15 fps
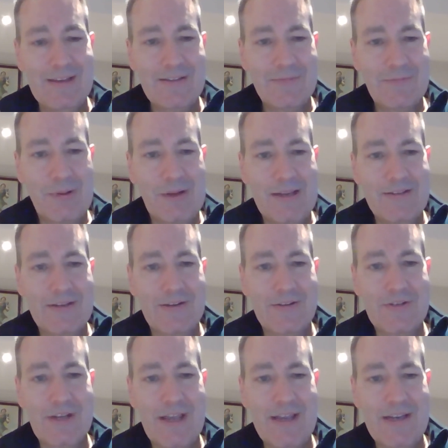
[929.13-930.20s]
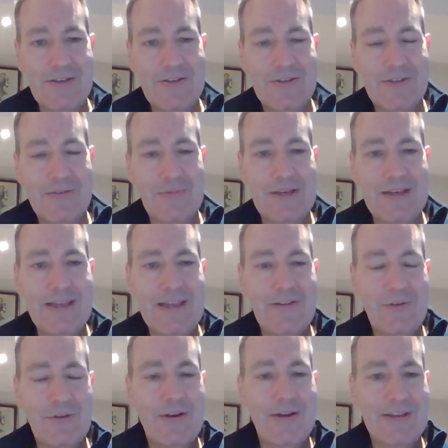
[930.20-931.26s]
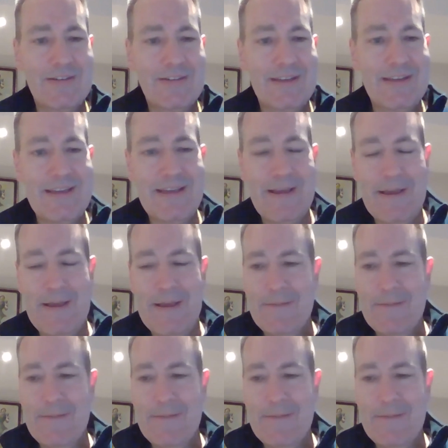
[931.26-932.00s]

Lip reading: complete our change that we need on IT.